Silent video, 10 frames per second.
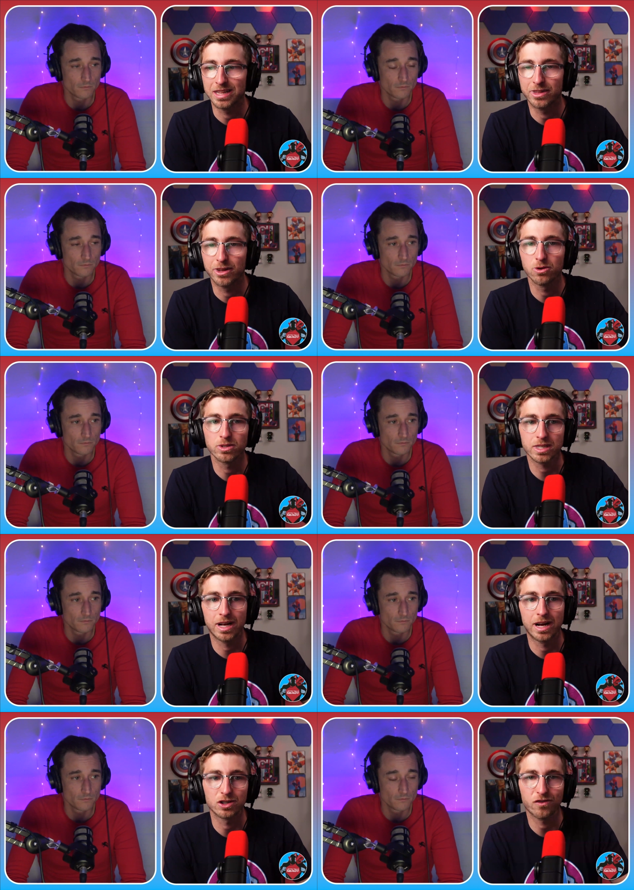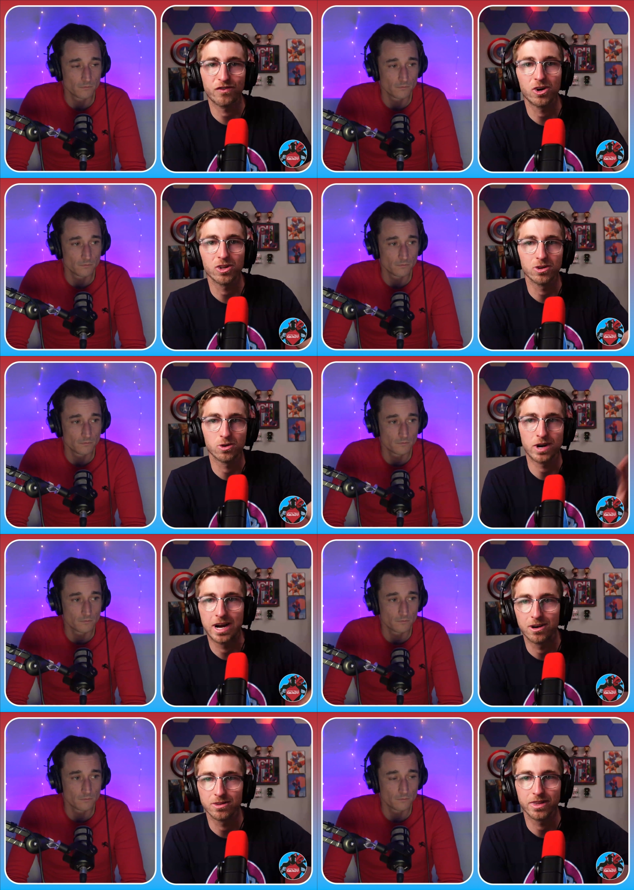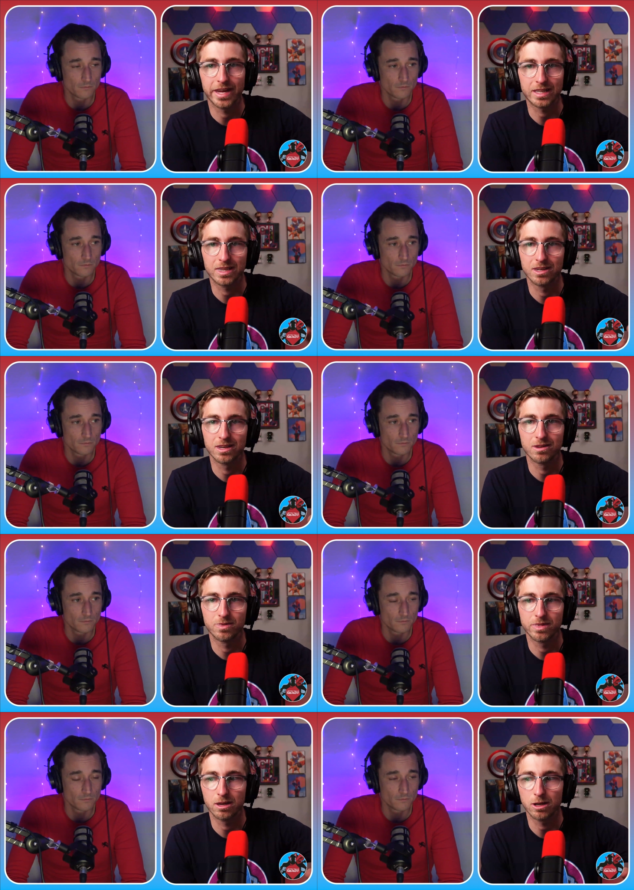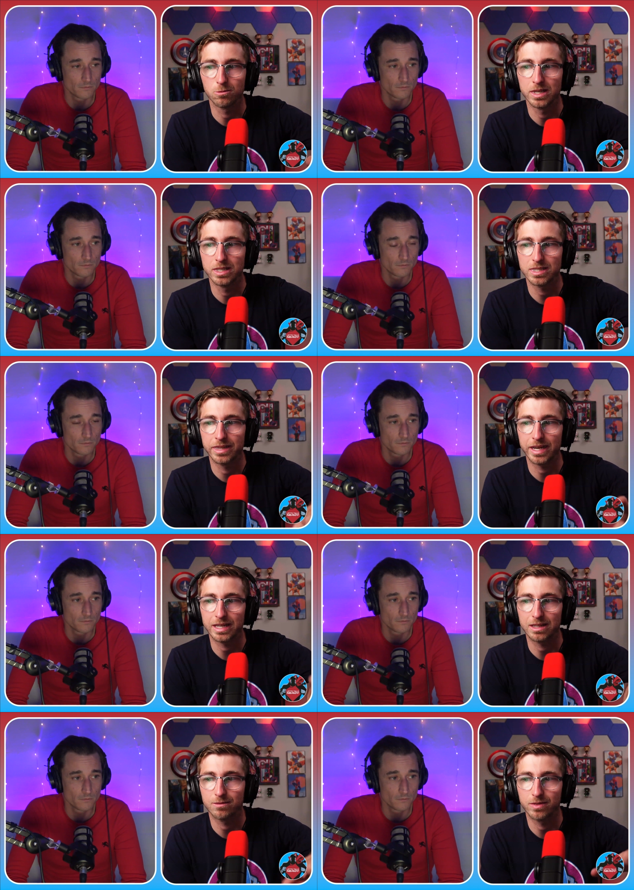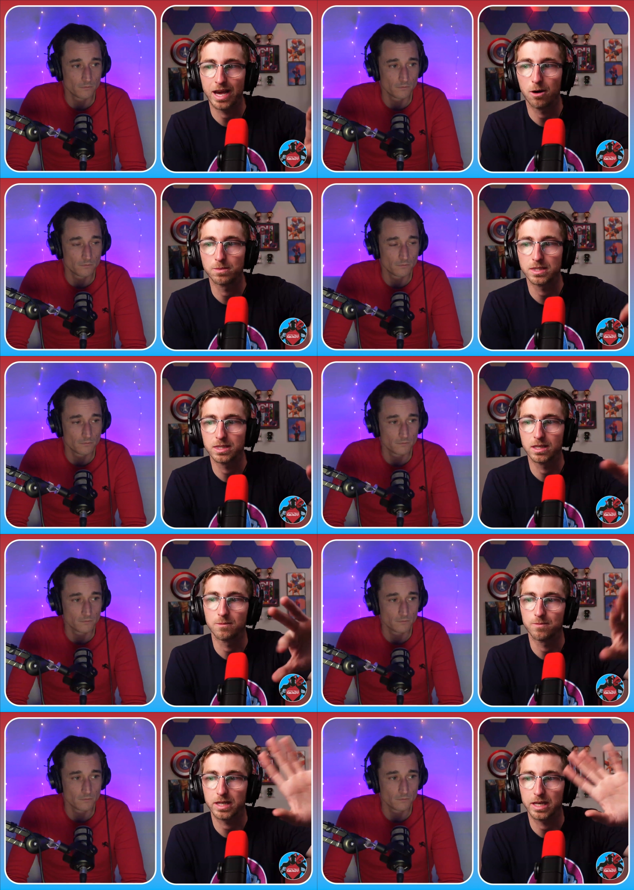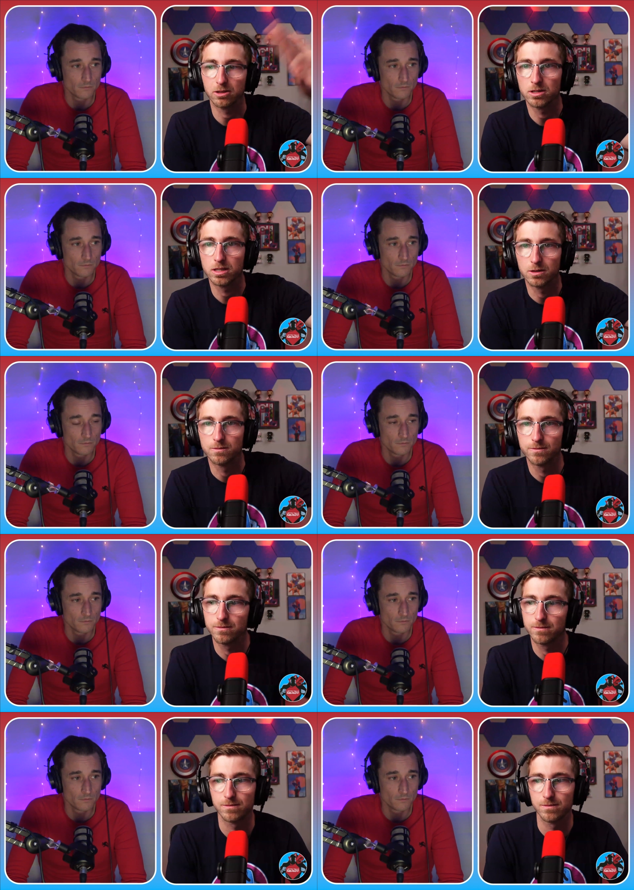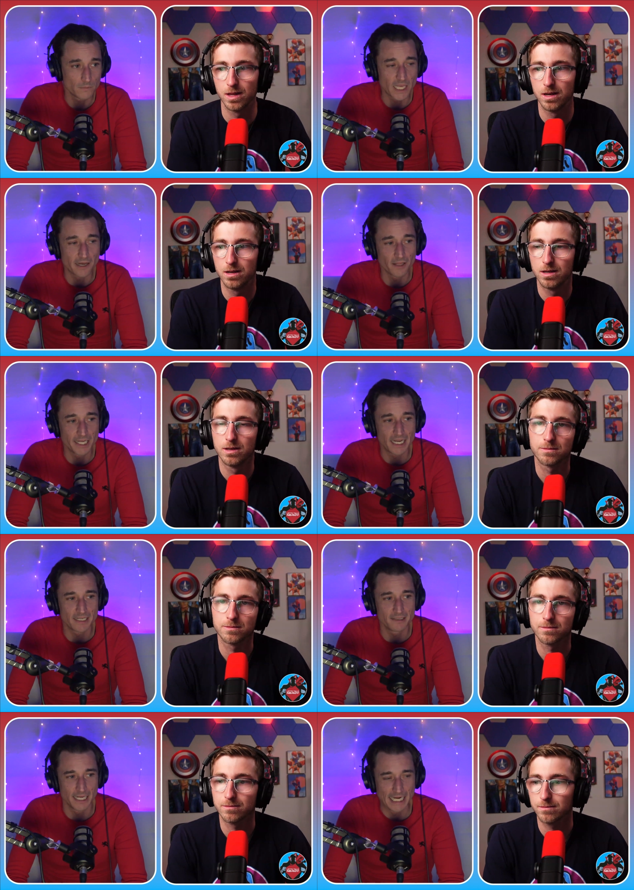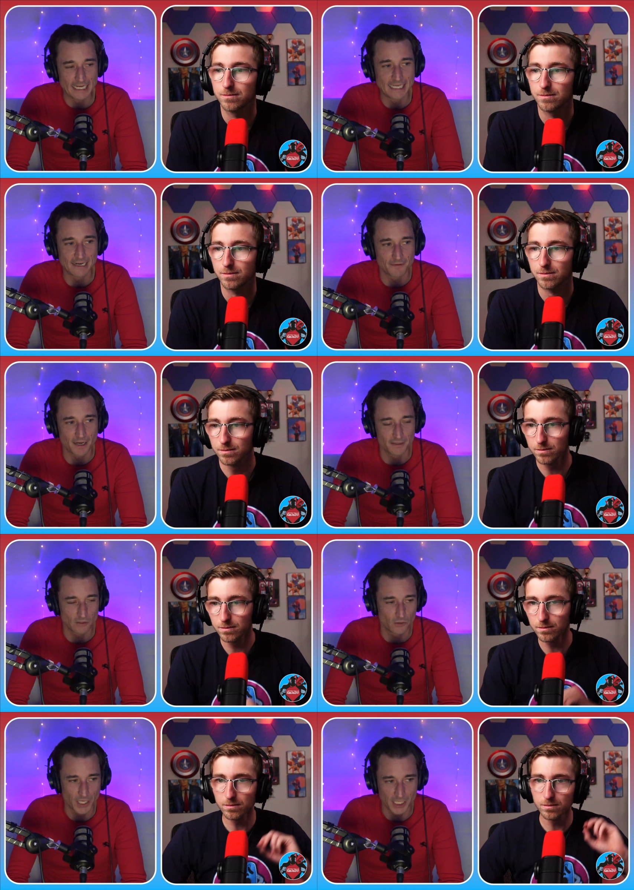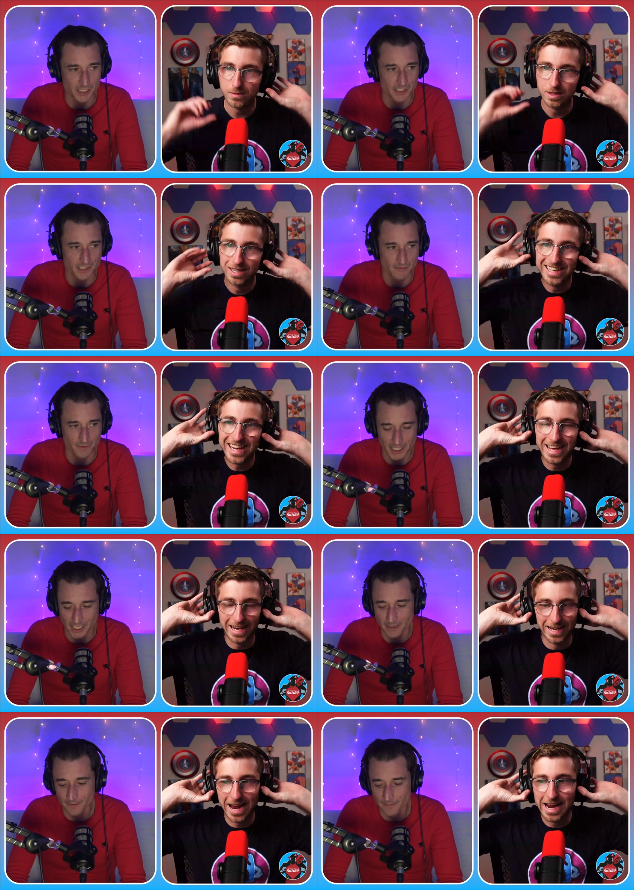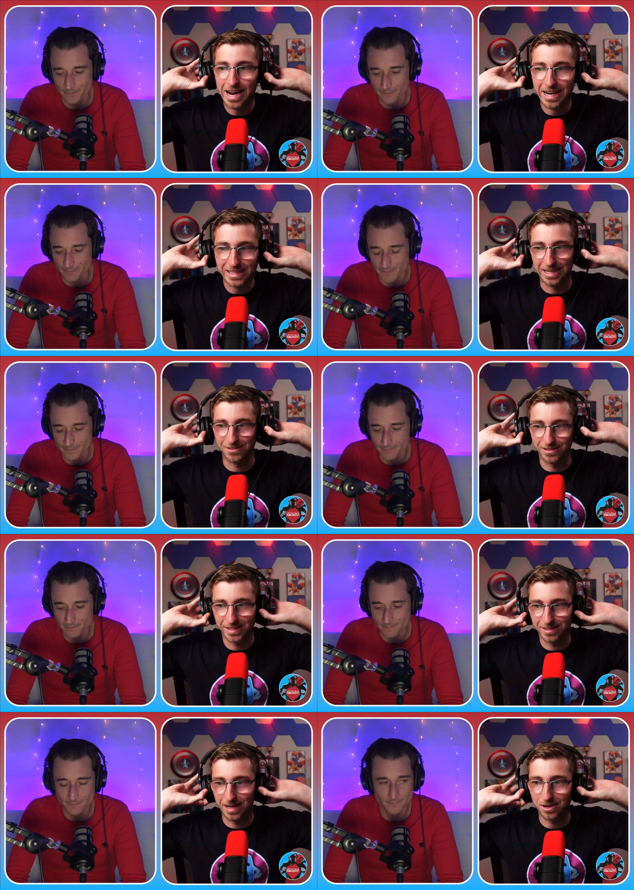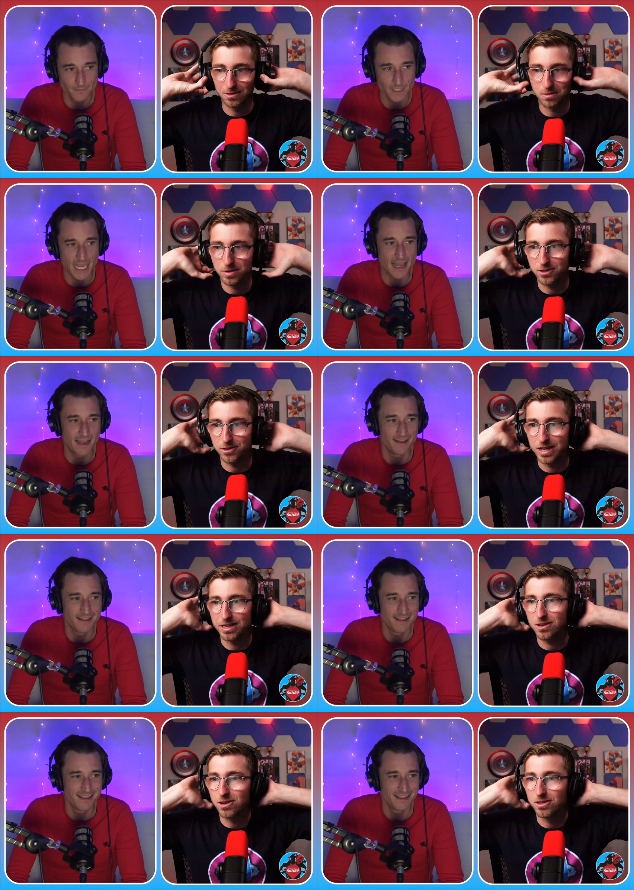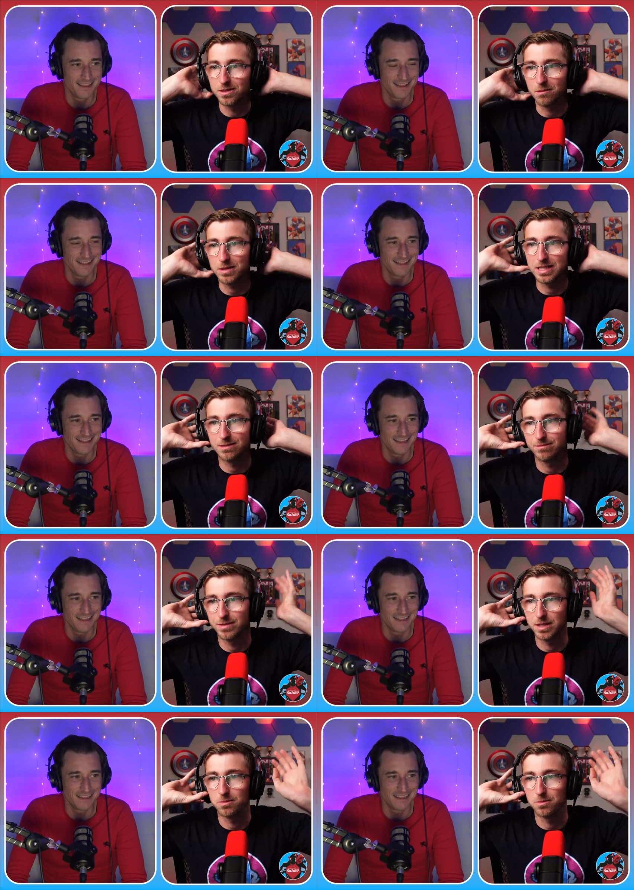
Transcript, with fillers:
Speaker 1: those clowns follow around like the the humans and like that helps the killers too
Speaker 2: yeah like i like identify their locations. yeah like yeah that.
Speaker 1: ai clowns i don't remember yeah. what they're called i'm guessing some